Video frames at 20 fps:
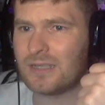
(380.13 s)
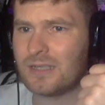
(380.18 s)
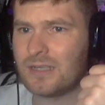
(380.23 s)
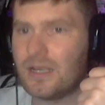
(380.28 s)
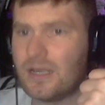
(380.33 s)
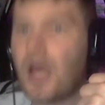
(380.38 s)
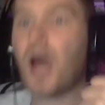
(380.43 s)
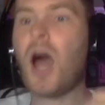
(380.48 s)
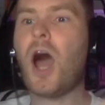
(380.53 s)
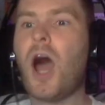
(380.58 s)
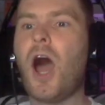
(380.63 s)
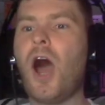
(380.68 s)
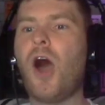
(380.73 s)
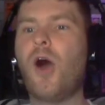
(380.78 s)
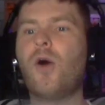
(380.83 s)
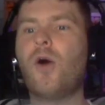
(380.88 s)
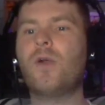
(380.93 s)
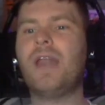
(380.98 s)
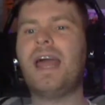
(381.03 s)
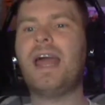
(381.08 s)

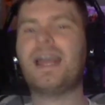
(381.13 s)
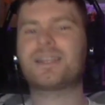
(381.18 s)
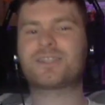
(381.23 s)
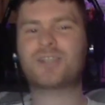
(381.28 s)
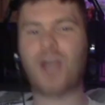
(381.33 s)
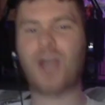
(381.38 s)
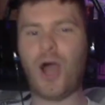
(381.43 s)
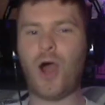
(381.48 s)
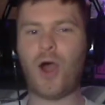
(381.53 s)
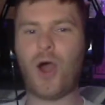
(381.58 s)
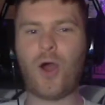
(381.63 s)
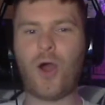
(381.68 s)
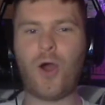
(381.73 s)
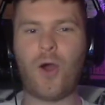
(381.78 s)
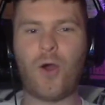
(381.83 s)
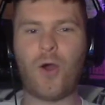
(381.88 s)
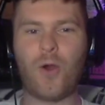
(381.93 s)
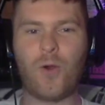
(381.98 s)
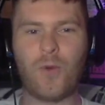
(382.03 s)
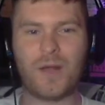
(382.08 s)
Oh, let's go.
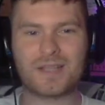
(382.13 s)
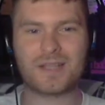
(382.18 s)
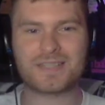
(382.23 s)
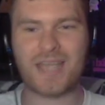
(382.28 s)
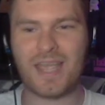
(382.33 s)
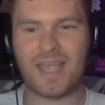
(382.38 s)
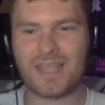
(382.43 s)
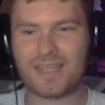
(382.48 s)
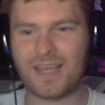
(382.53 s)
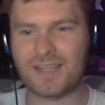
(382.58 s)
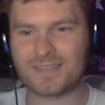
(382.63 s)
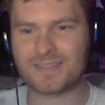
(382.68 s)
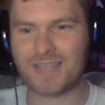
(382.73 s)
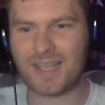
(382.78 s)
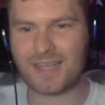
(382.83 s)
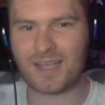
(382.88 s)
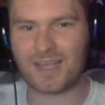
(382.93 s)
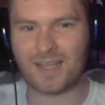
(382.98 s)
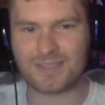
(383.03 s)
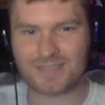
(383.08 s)
I'll take it, I'll
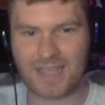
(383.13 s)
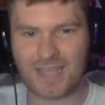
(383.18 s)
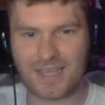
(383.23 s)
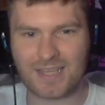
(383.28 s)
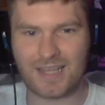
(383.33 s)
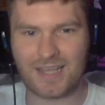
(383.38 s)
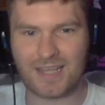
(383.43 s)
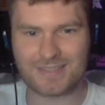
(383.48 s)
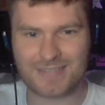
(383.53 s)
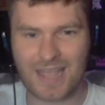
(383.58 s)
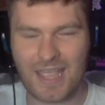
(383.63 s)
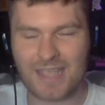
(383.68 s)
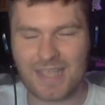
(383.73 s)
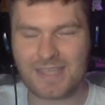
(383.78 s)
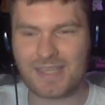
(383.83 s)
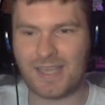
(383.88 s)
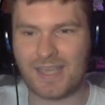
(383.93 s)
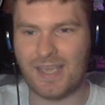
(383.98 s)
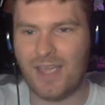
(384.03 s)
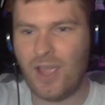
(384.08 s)
take it, I'll take it, I'll take
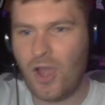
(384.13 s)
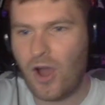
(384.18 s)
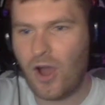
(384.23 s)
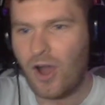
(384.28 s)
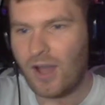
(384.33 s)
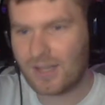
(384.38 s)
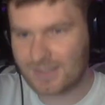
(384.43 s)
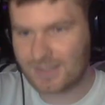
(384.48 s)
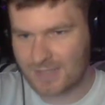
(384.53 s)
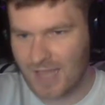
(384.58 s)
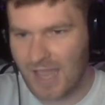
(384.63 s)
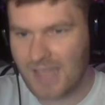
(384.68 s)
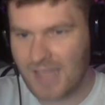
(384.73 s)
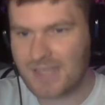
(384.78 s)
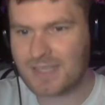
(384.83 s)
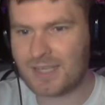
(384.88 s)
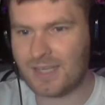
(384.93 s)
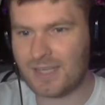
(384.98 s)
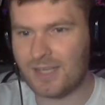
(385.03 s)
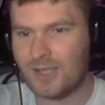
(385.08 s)
it. I'll take
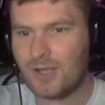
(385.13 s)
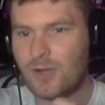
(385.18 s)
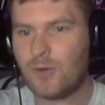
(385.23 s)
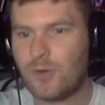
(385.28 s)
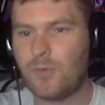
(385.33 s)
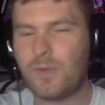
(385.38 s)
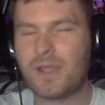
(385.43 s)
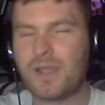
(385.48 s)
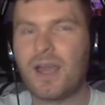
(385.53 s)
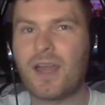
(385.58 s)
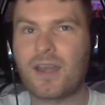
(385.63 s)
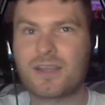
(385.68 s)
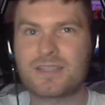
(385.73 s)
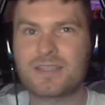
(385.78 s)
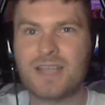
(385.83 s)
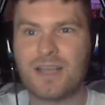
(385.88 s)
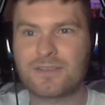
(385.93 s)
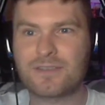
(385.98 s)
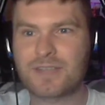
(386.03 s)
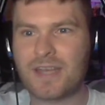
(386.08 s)
it. We got
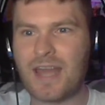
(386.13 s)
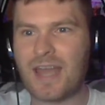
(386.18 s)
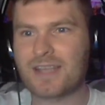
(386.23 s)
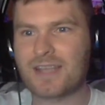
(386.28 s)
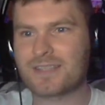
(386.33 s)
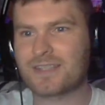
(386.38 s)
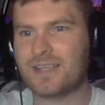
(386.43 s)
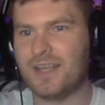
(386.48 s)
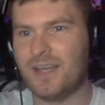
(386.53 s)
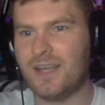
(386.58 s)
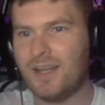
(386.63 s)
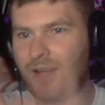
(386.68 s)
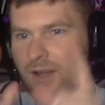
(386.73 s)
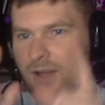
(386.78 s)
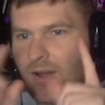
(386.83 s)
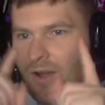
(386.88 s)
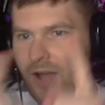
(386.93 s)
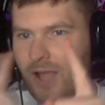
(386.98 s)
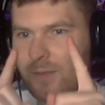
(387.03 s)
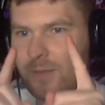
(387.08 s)
ourselves an Asuka.
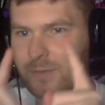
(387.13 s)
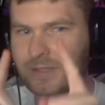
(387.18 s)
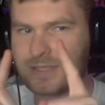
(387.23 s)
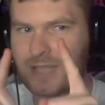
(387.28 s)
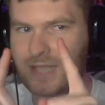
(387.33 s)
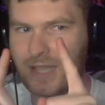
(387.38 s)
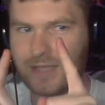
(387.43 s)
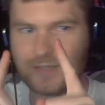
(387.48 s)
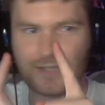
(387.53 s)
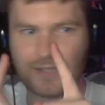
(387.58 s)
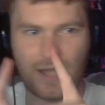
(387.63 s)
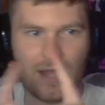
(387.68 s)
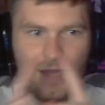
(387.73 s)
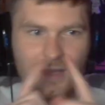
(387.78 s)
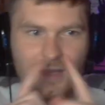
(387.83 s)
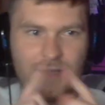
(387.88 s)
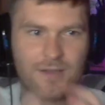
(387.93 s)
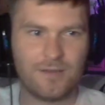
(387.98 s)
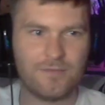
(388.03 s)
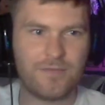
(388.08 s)
I will take that.
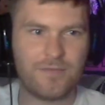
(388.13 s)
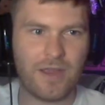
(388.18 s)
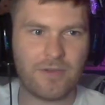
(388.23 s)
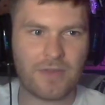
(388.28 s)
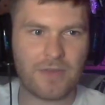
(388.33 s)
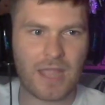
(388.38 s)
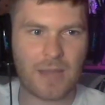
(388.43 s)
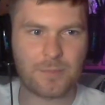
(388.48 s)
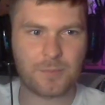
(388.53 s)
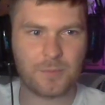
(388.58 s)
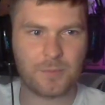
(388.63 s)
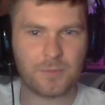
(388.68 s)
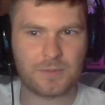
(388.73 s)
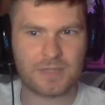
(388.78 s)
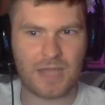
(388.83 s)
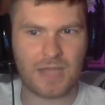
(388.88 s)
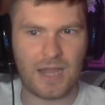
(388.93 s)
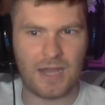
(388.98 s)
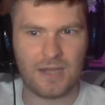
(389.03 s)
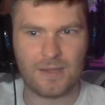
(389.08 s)
Very happy with
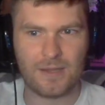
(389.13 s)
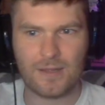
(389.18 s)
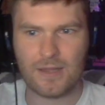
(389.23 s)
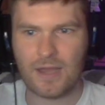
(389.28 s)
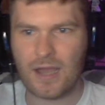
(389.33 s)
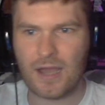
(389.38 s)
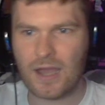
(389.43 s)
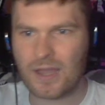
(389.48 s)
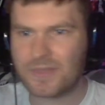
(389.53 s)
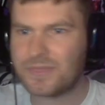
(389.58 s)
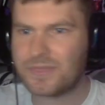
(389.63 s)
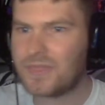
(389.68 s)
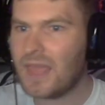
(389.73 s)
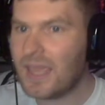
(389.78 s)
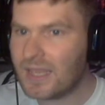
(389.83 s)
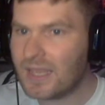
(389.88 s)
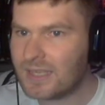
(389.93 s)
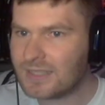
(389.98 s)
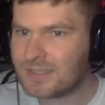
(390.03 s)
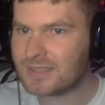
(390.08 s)
that. I
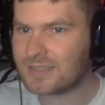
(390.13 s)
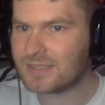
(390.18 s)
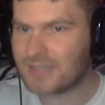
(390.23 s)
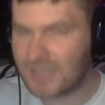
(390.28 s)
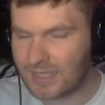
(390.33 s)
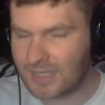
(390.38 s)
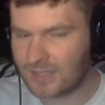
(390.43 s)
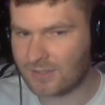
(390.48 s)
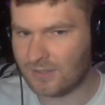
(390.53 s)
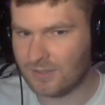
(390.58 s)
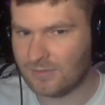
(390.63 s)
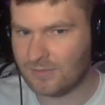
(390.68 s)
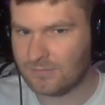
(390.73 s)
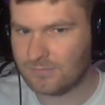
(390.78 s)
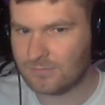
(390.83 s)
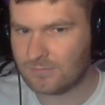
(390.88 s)
think it's a single.